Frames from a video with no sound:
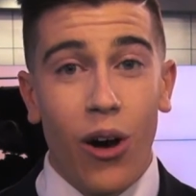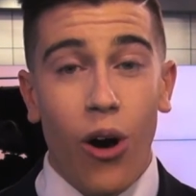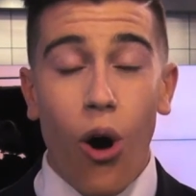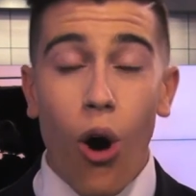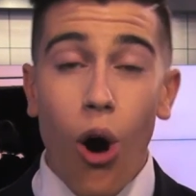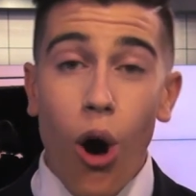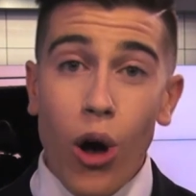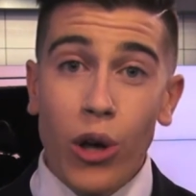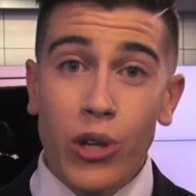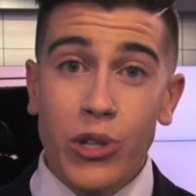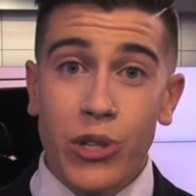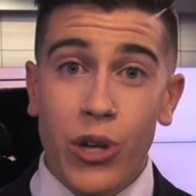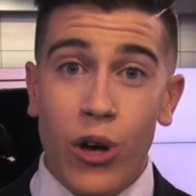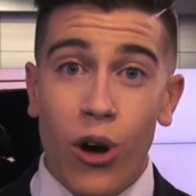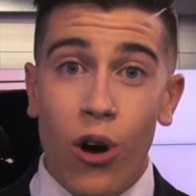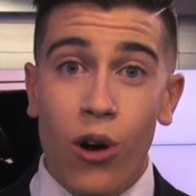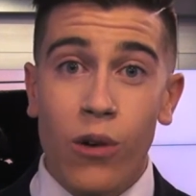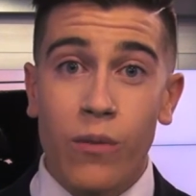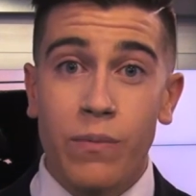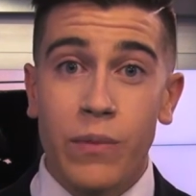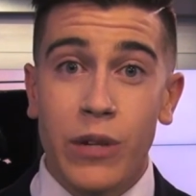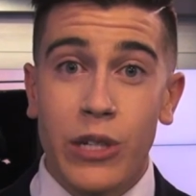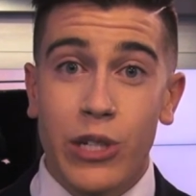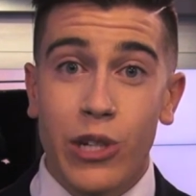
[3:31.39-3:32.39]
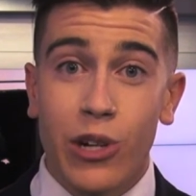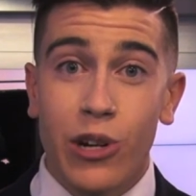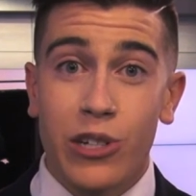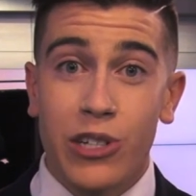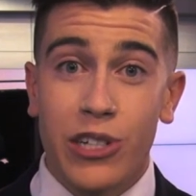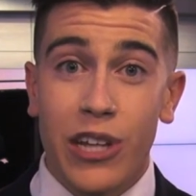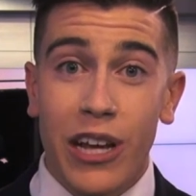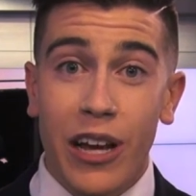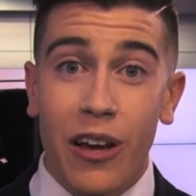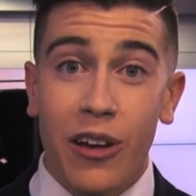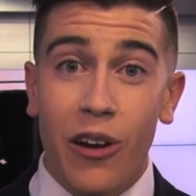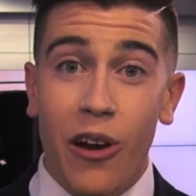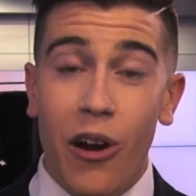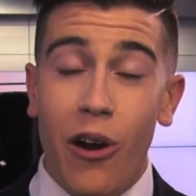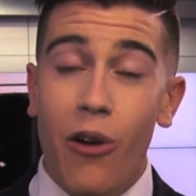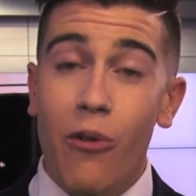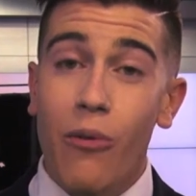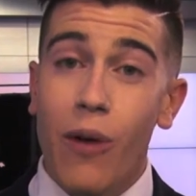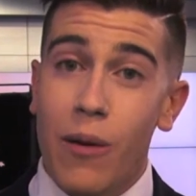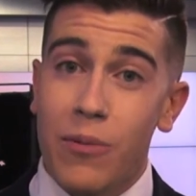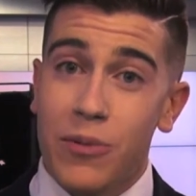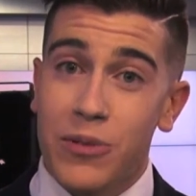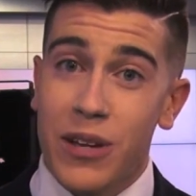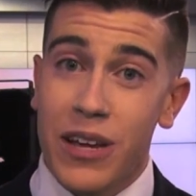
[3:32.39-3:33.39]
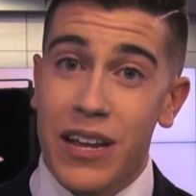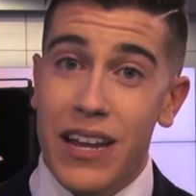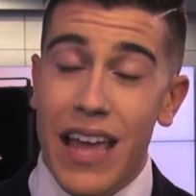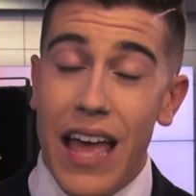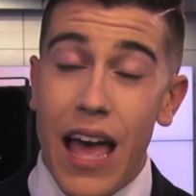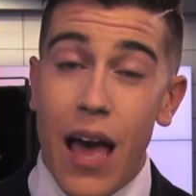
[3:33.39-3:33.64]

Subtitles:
Also, be sure to check out our website,